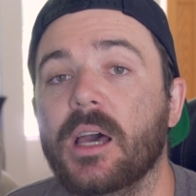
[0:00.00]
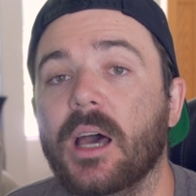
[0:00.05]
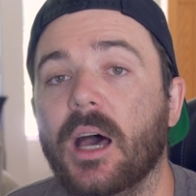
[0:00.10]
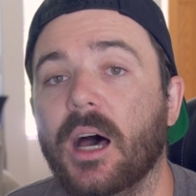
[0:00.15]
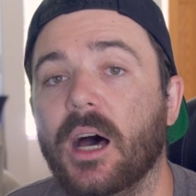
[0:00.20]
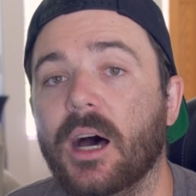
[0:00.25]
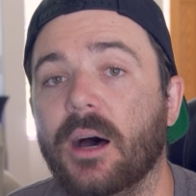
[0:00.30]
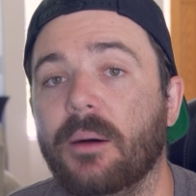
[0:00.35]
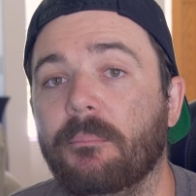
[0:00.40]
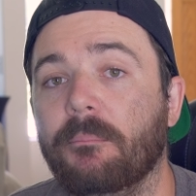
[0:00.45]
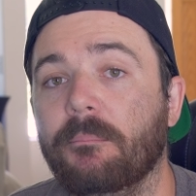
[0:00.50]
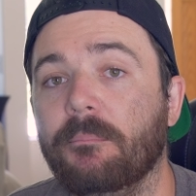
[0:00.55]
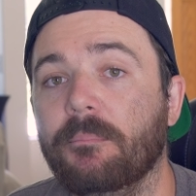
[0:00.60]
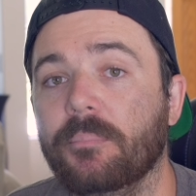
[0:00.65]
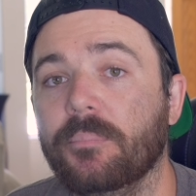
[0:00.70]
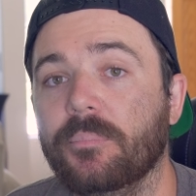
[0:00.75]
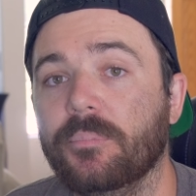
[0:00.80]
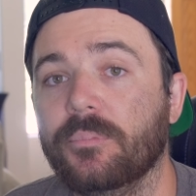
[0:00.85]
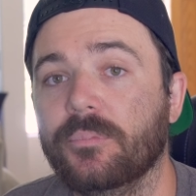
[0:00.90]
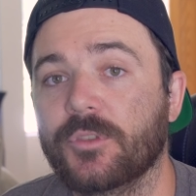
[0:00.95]
um,
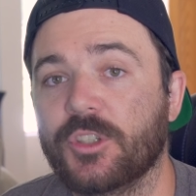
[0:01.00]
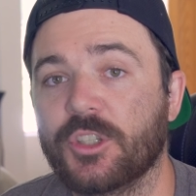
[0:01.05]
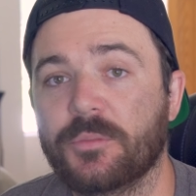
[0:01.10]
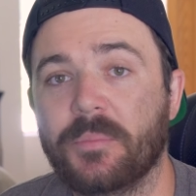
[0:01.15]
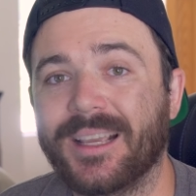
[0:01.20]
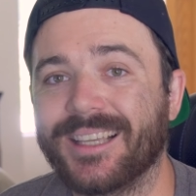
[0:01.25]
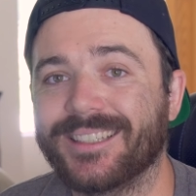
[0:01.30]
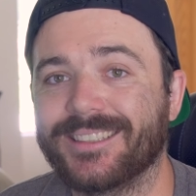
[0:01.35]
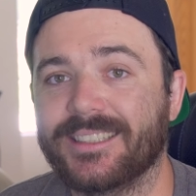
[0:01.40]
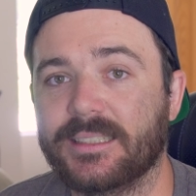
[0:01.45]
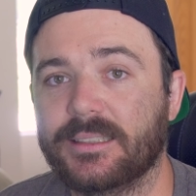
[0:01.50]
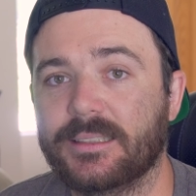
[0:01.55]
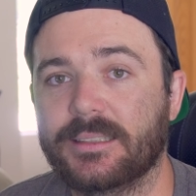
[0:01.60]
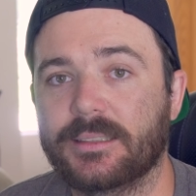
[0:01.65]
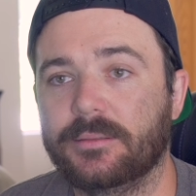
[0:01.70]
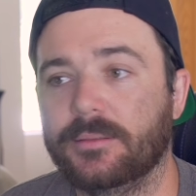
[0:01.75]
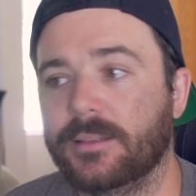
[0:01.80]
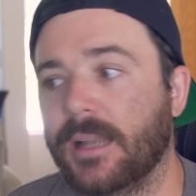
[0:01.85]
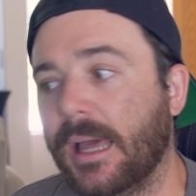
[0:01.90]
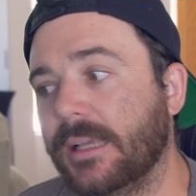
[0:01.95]
just because
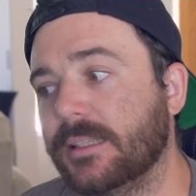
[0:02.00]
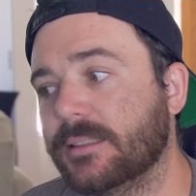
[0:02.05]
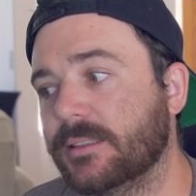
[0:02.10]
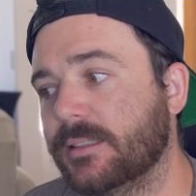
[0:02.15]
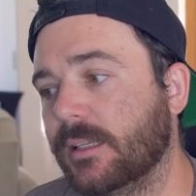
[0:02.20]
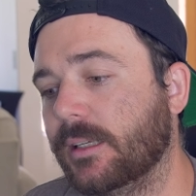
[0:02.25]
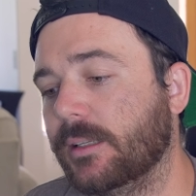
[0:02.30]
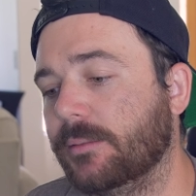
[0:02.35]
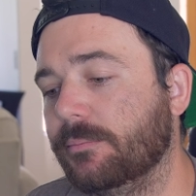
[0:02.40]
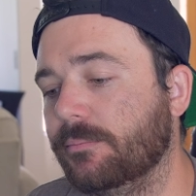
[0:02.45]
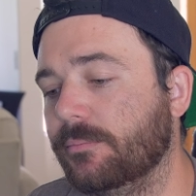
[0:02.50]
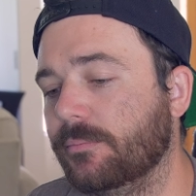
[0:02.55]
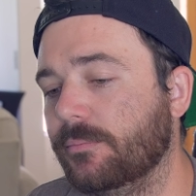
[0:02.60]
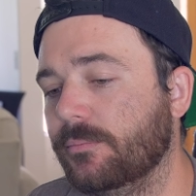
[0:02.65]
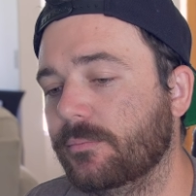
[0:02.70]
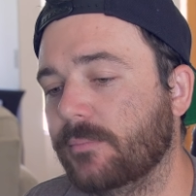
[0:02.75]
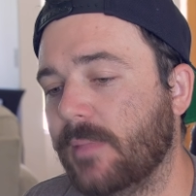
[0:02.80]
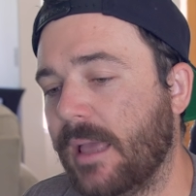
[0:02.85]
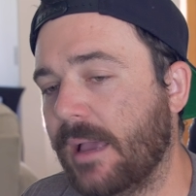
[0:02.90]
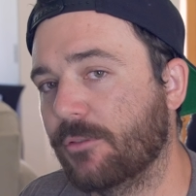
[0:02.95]
it's nice to
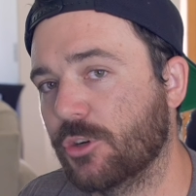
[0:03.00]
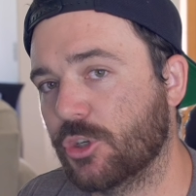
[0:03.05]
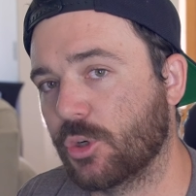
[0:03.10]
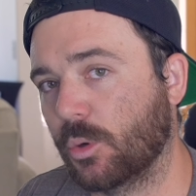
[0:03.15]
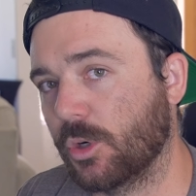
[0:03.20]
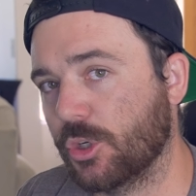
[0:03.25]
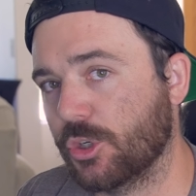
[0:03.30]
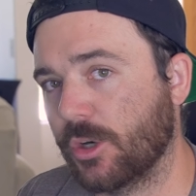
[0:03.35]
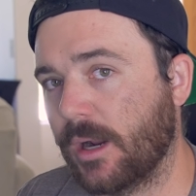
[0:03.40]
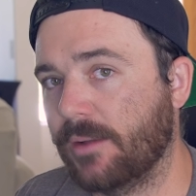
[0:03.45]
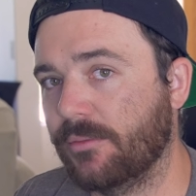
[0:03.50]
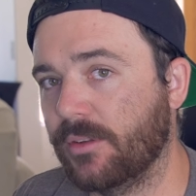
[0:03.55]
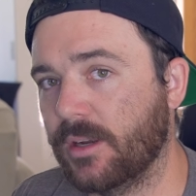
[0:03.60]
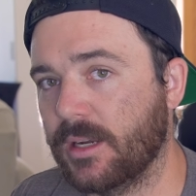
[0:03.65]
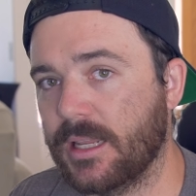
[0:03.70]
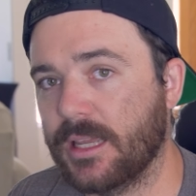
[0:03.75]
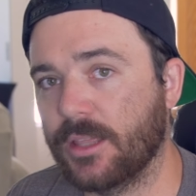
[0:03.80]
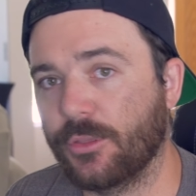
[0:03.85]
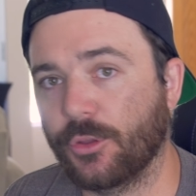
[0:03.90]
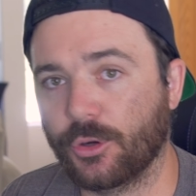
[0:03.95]
have a short drive
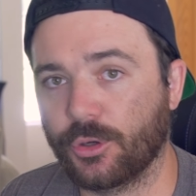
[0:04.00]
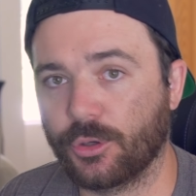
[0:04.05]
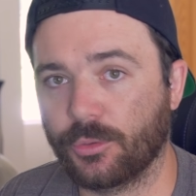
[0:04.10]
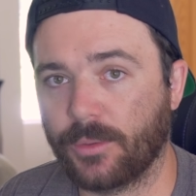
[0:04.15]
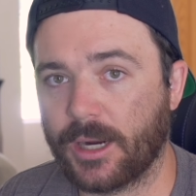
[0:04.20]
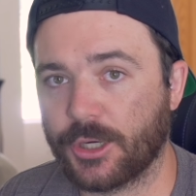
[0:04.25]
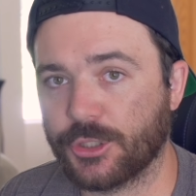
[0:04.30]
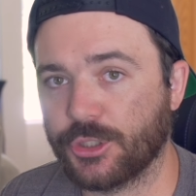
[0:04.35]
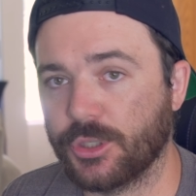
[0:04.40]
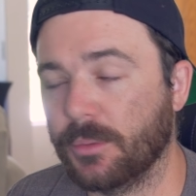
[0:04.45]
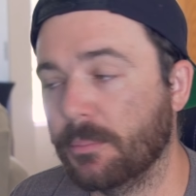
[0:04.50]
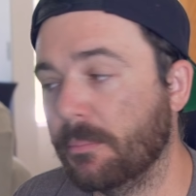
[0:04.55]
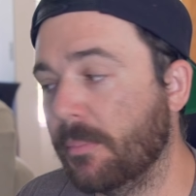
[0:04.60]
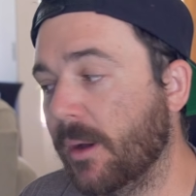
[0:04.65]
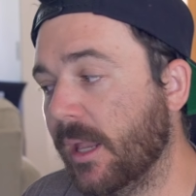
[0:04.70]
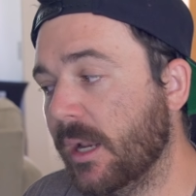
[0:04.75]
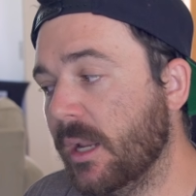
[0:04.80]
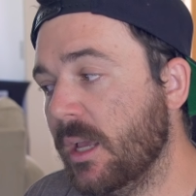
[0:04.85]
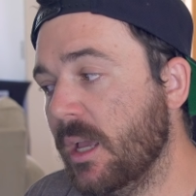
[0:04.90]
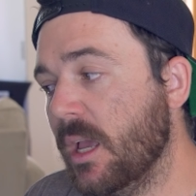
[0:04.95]
in either direction.
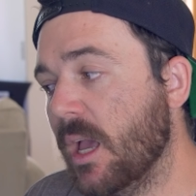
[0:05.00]
But